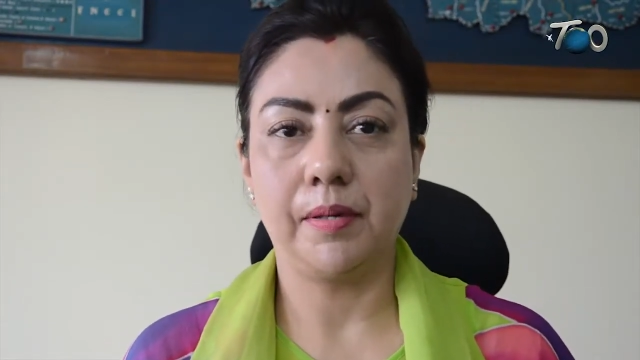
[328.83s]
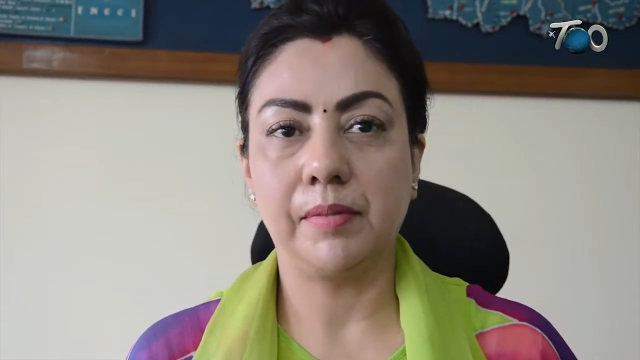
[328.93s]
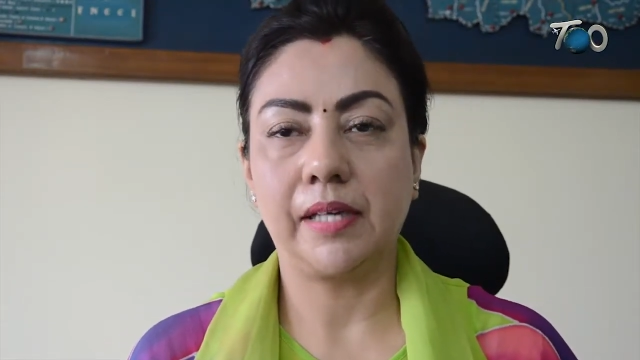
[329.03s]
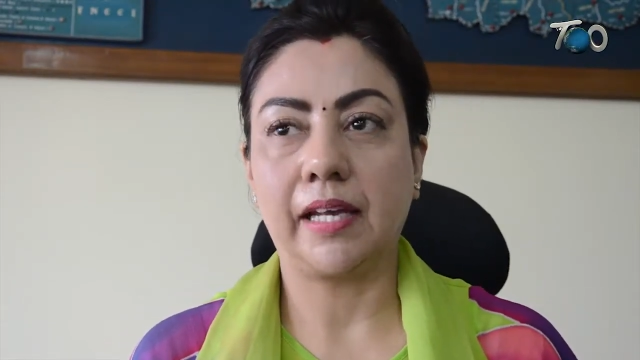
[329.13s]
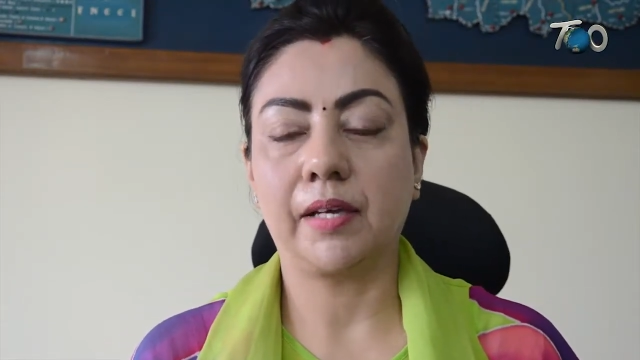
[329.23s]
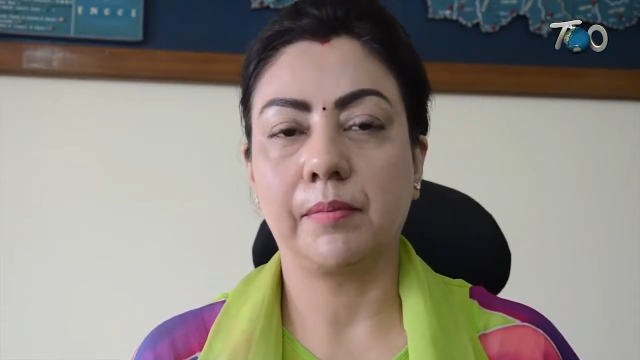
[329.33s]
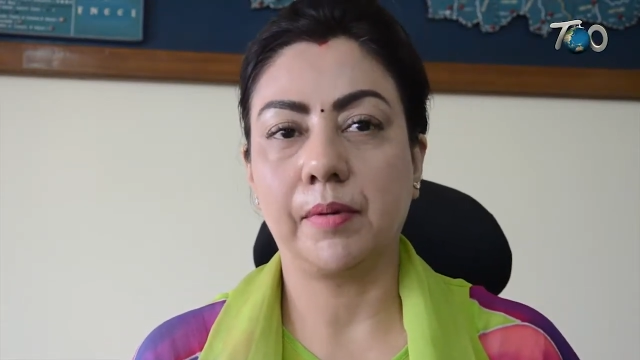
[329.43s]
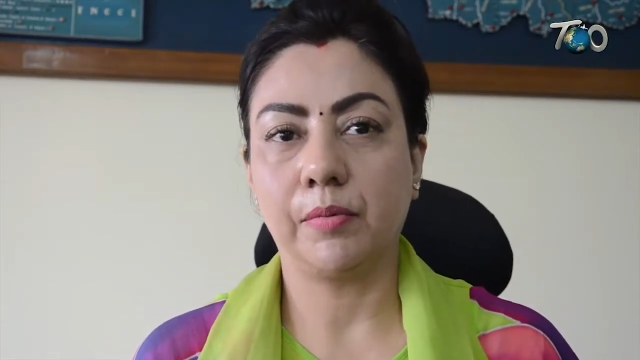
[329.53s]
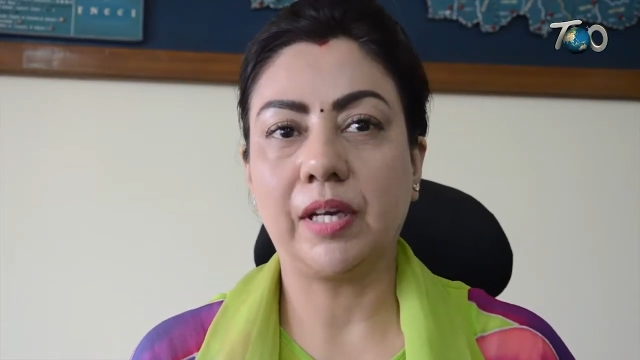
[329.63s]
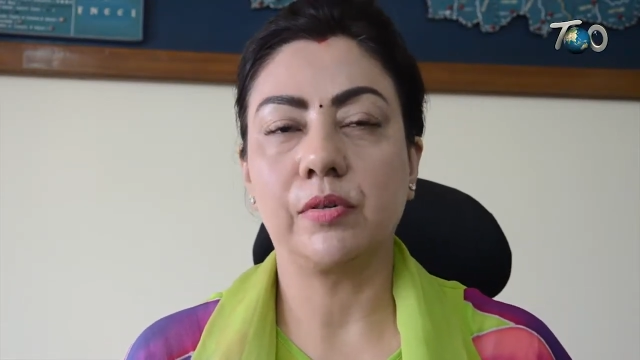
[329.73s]
like
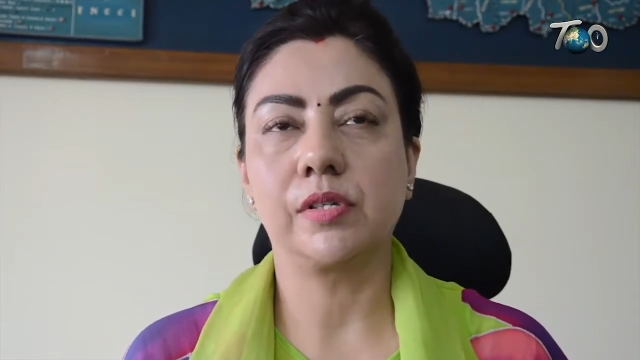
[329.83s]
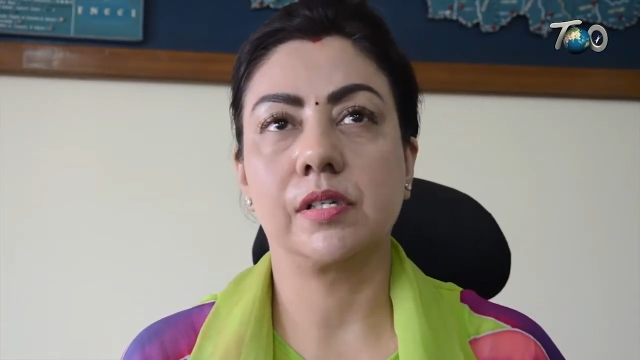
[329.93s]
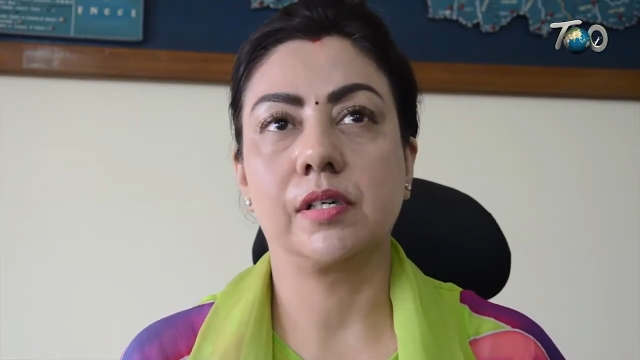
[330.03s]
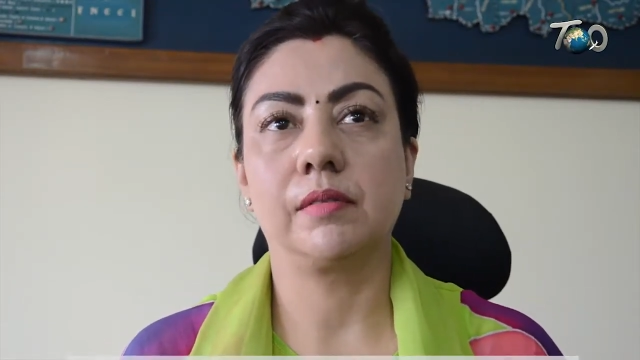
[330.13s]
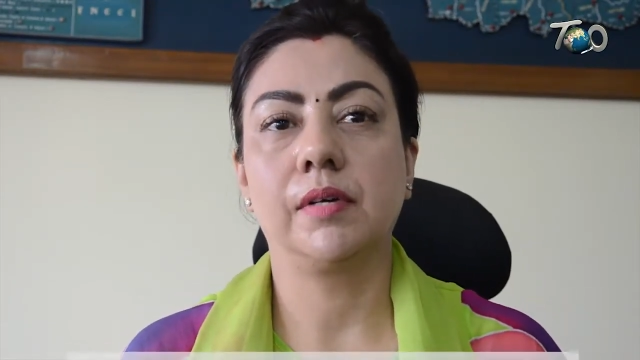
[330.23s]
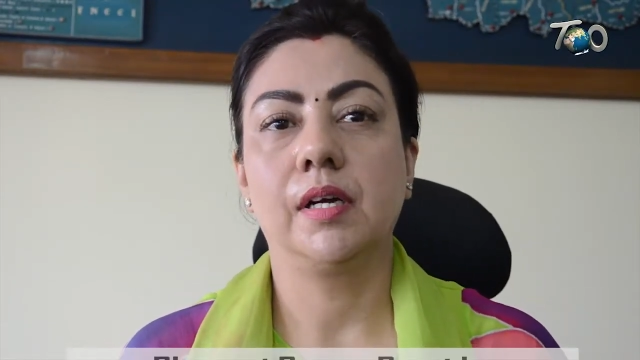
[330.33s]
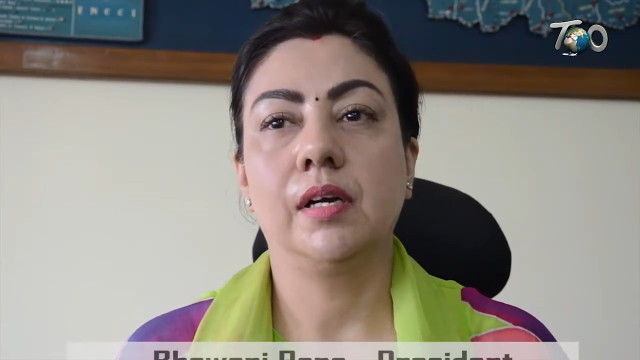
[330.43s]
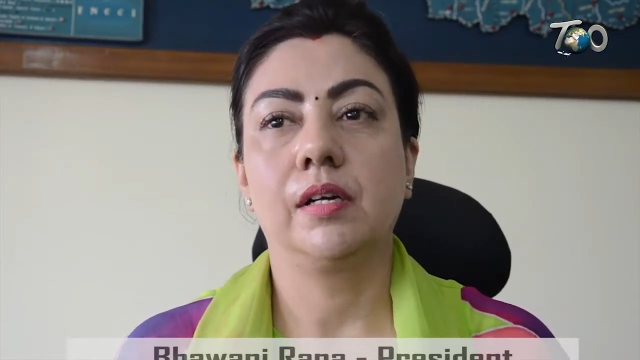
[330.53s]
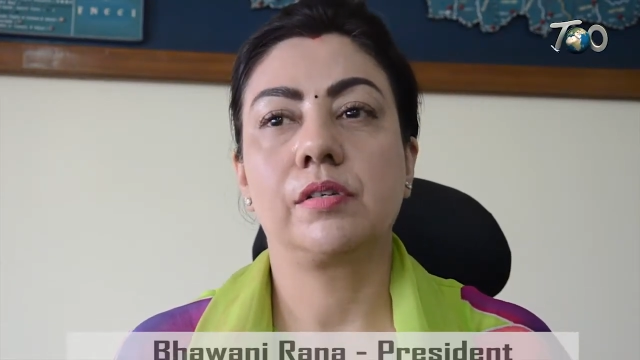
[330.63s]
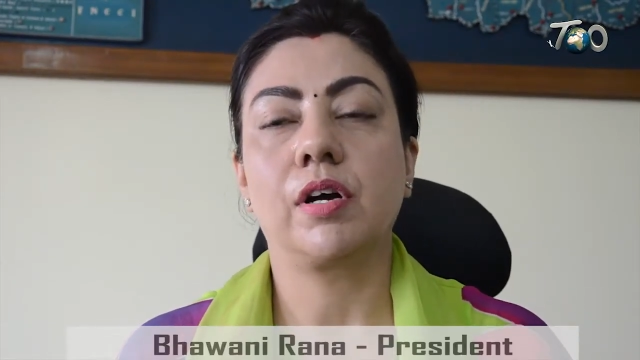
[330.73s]
we could
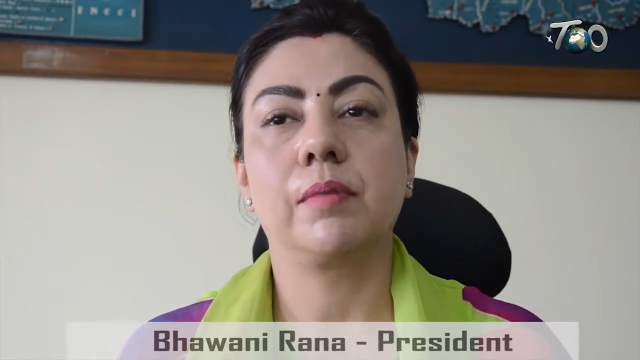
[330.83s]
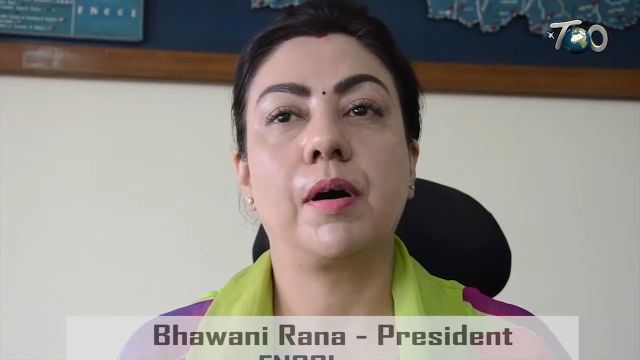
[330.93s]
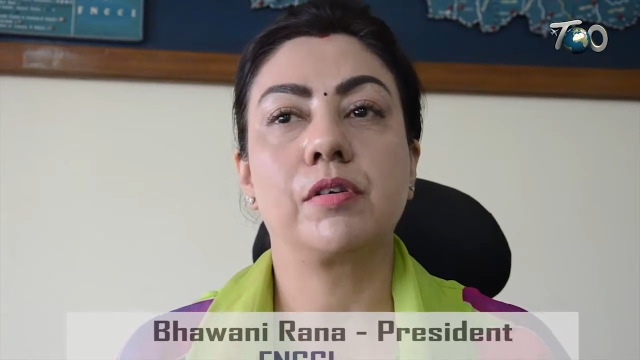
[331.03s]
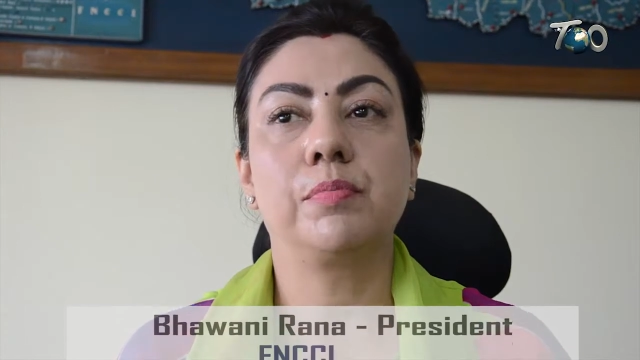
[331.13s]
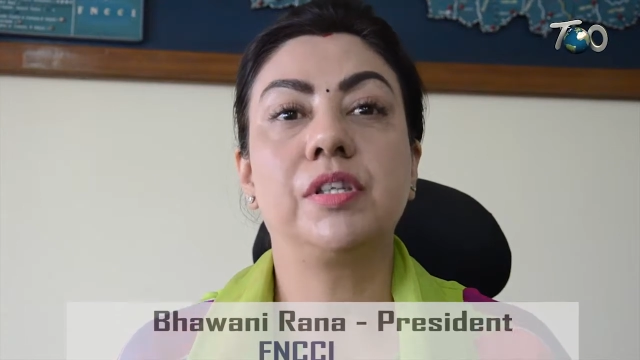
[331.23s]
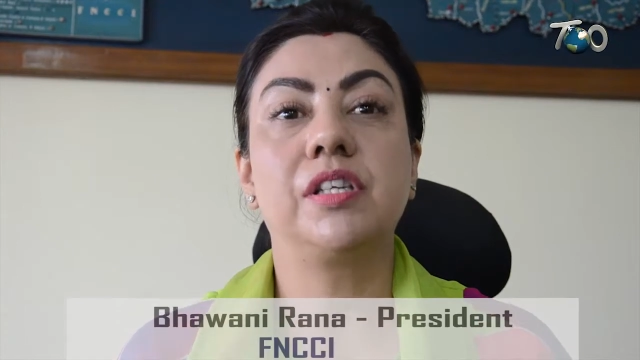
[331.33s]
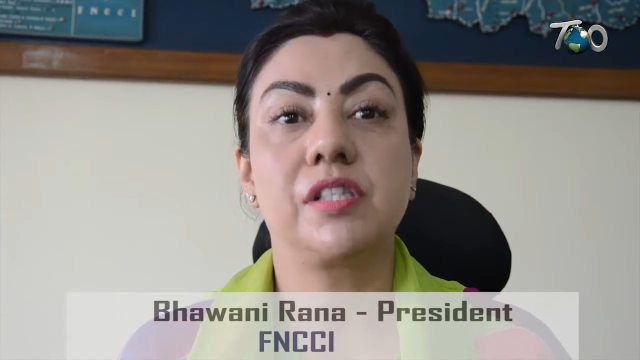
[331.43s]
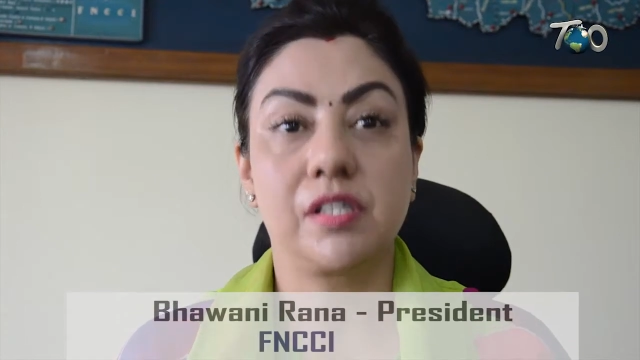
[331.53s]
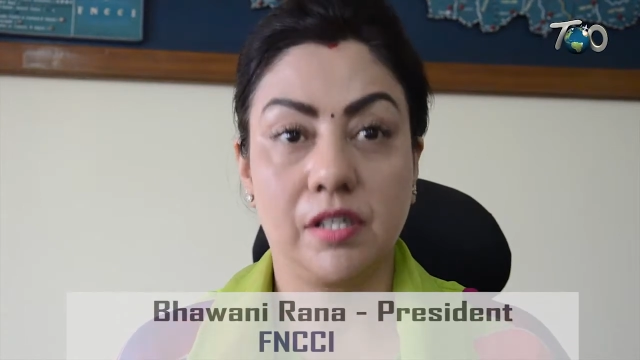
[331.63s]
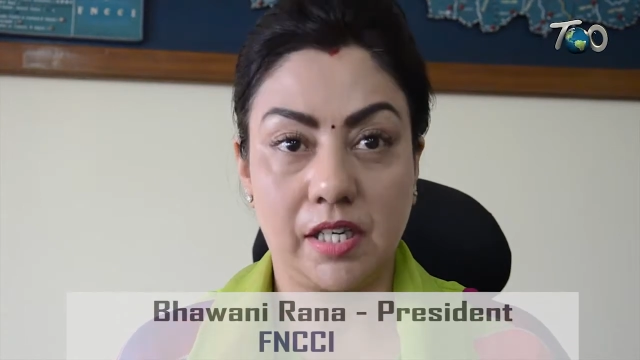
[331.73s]
talk about
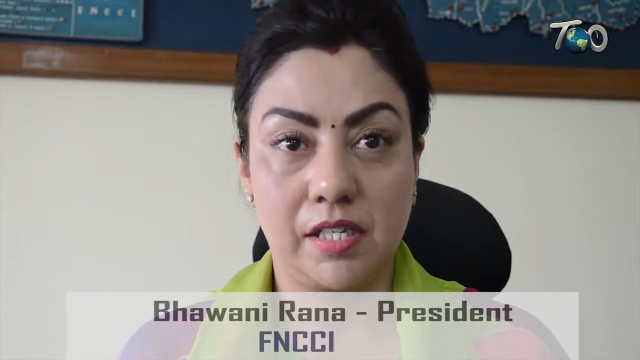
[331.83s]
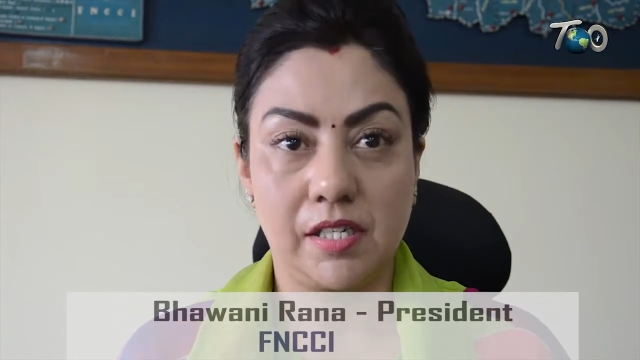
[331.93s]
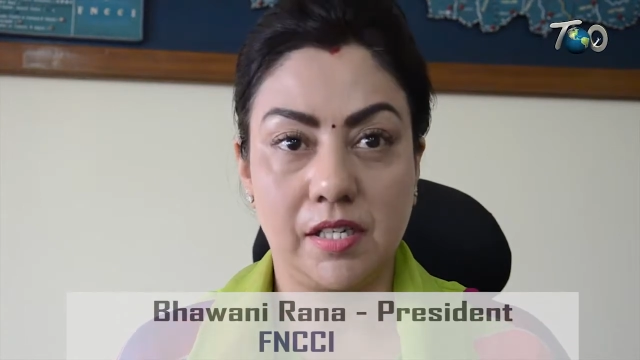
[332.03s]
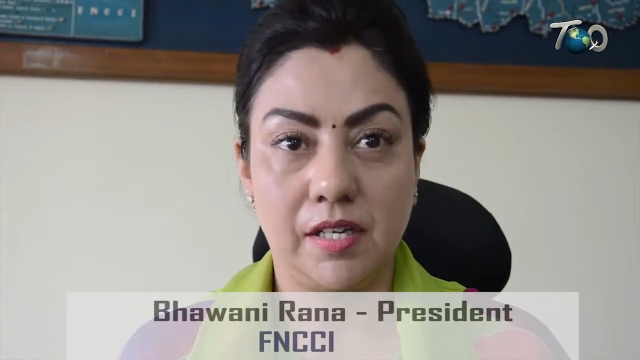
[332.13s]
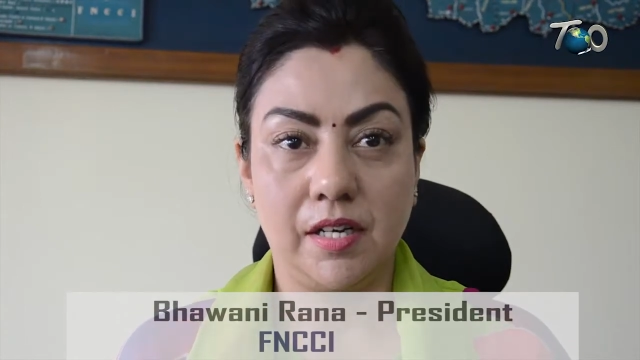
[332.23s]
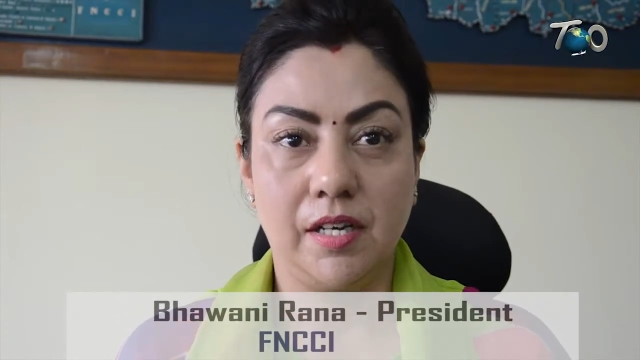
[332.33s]
Buddhist circuits.